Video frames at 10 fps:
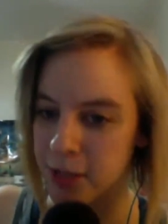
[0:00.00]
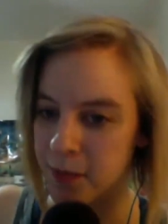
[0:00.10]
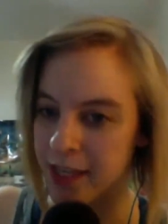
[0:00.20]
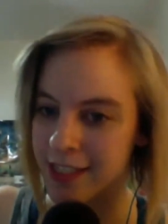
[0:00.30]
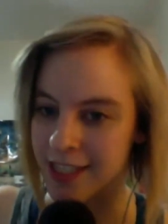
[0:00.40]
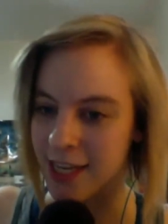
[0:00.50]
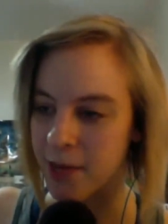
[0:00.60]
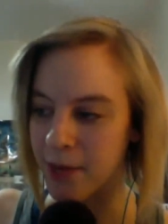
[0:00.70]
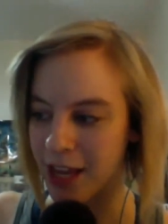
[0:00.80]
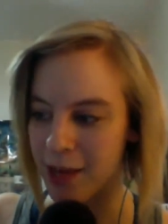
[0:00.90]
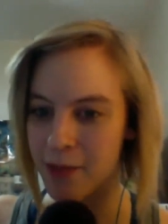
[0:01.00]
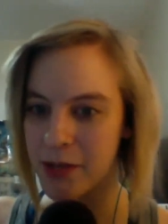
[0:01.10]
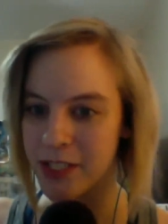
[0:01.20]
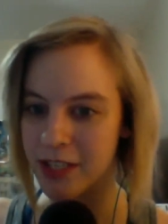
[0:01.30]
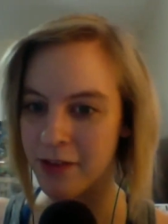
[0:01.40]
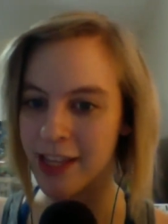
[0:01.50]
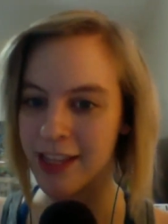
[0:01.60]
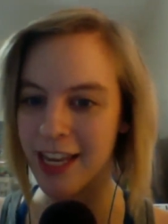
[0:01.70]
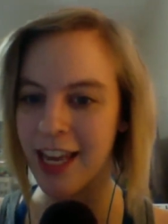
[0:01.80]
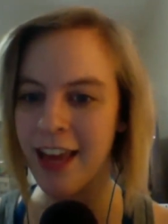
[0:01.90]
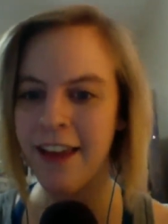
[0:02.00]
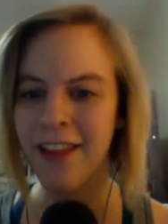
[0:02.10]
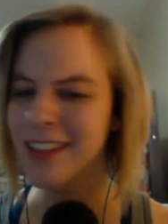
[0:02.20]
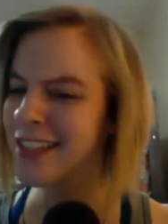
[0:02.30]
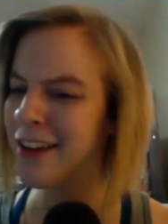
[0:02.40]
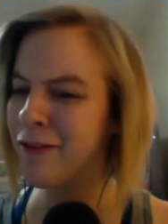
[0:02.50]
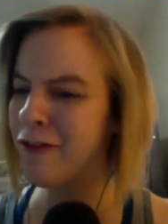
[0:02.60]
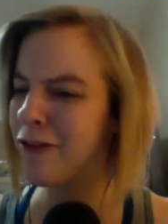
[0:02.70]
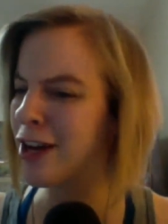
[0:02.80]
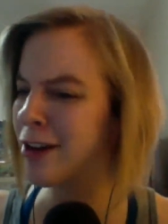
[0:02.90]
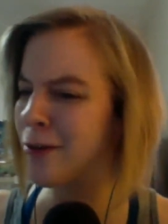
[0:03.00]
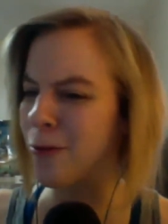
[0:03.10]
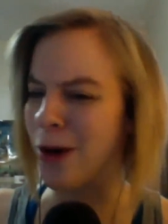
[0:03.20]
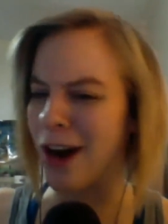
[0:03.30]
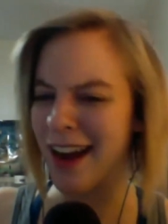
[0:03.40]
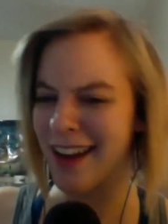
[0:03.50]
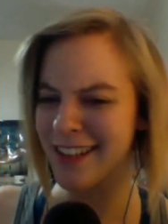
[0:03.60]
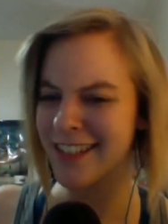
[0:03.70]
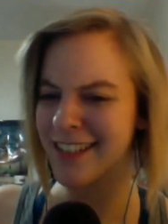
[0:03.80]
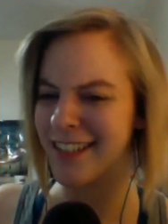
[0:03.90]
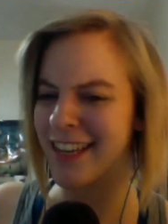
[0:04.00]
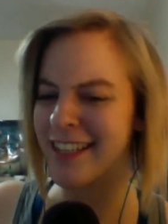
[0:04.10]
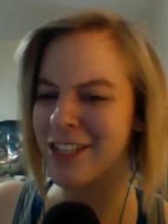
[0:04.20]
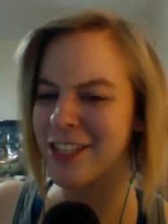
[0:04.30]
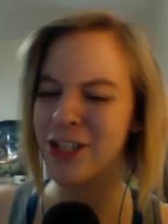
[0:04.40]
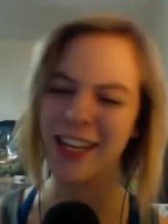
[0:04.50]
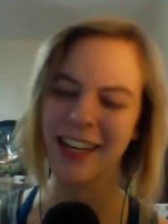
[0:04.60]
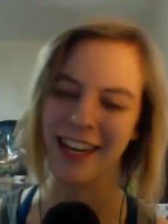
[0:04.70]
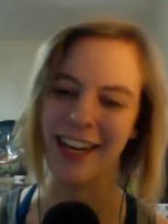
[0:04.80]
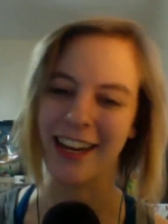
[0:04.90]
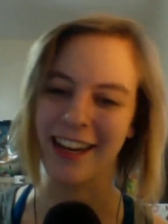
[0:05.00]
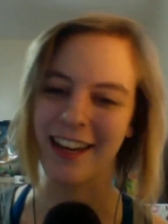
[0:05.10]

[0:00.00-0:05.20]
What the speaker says: is him being abusive, and like that's not fun to watch. Like, it's shitty.